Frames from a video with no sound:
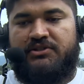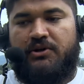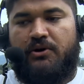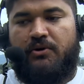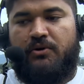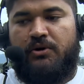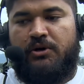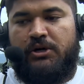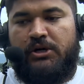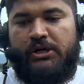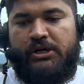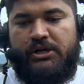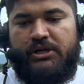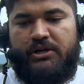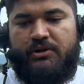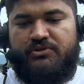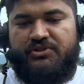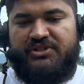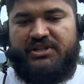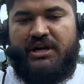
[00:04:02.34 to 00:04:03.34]
And so,
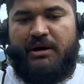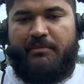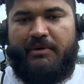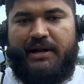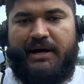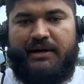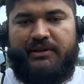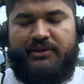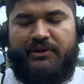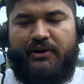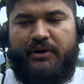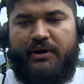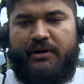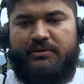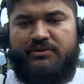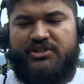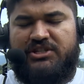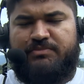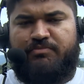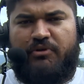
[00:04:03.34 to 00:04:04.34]
you know, just coming out there
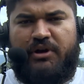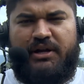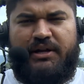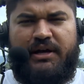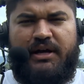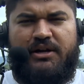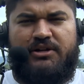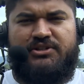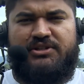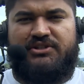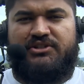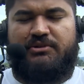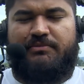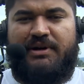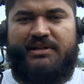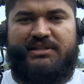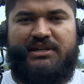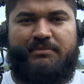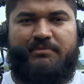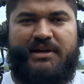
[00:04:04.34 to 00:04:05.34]
and just bringing energy so
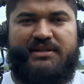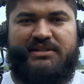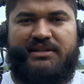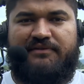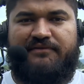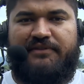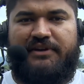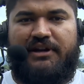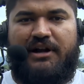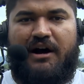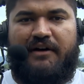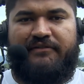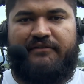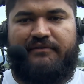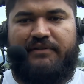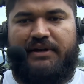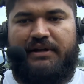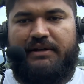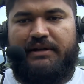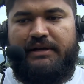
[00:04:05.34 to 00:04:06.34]
my teammates can feed off
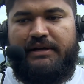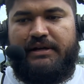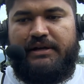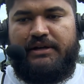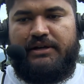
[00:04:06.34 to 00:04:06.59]
of it.